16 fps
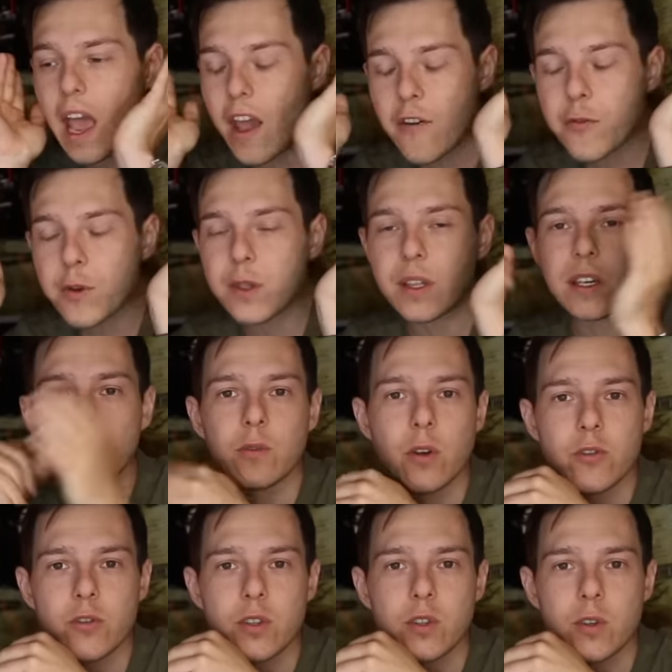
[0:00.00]
Everything in the
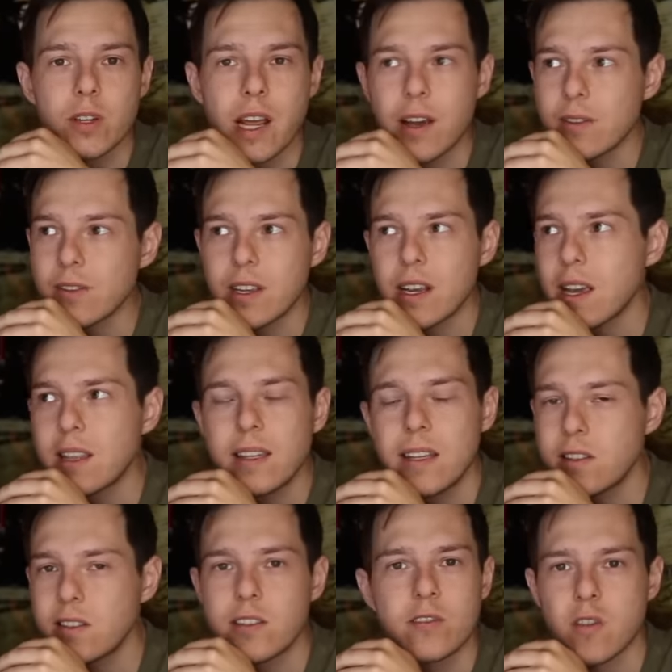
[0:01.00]
grocery store now is like at
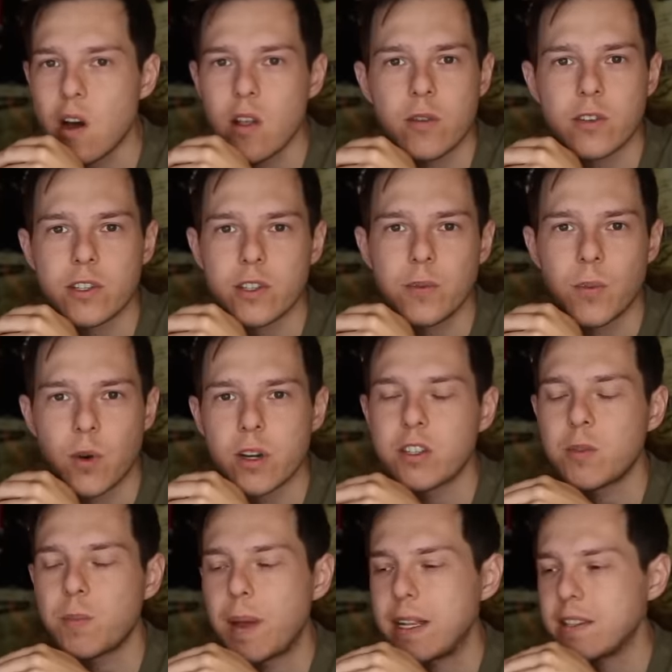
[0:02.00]
least a dollar or two more
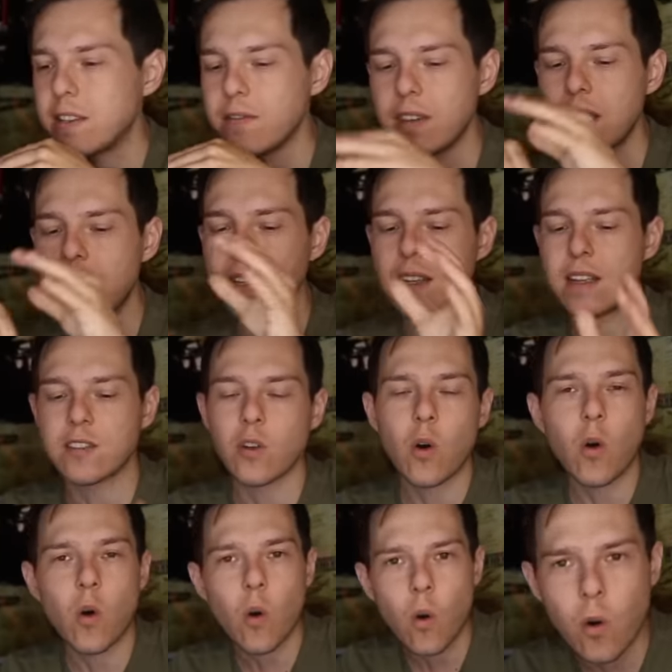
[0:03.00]
expensive. It, it's
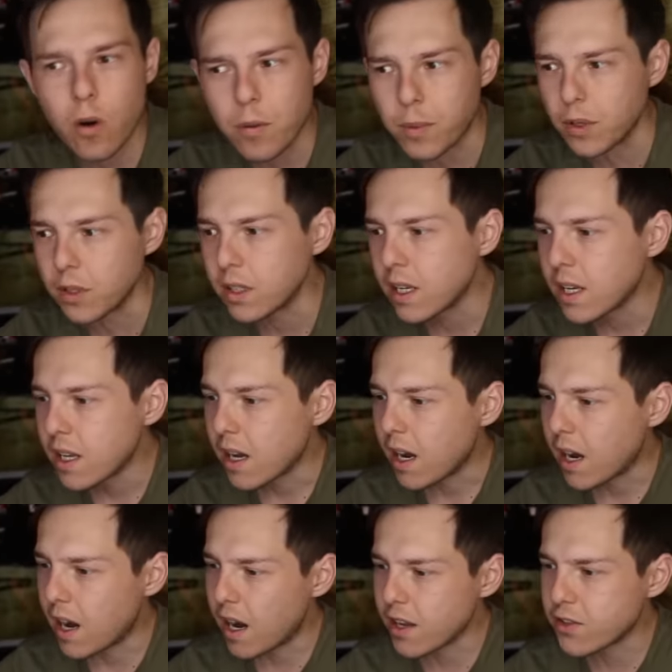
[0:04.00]
horrible.
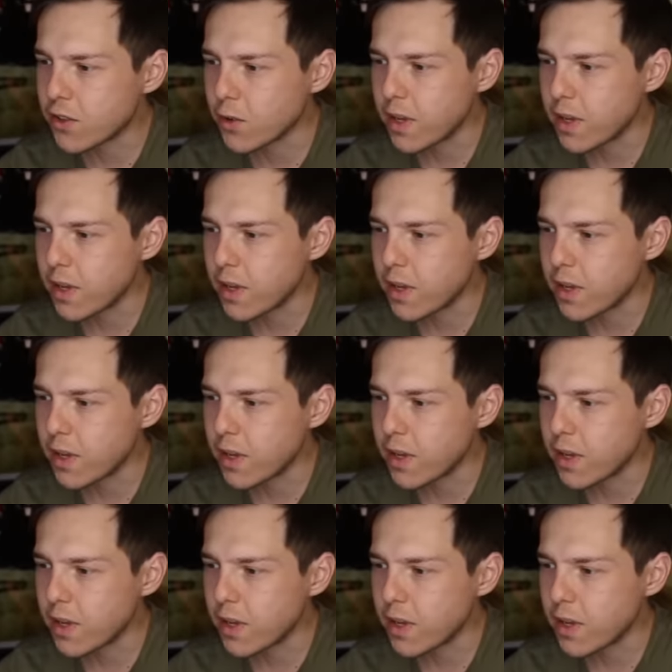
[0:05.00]
Uh, so